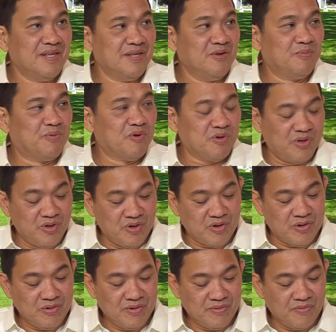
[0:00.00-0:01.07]
You
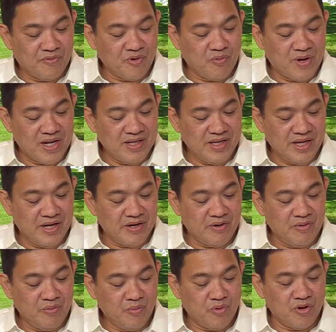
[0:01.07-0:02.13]
procure for one
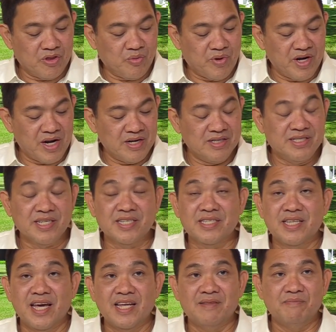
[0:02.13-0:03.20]
year worth
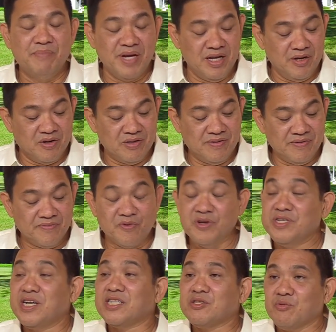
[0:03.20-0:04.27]
168 billion for
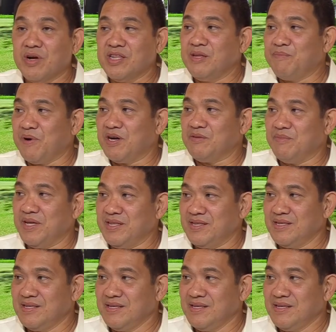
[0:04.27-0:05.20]
just one department,